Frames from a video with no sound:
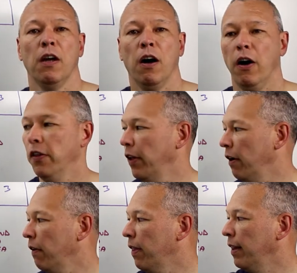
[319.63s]
on
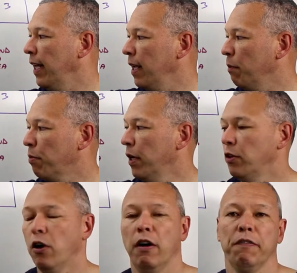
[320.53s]
there that they can print
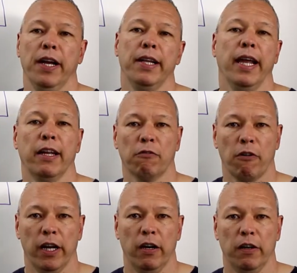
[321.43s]
off and they can
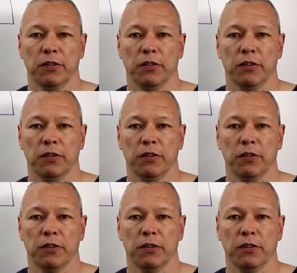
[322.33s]
write on.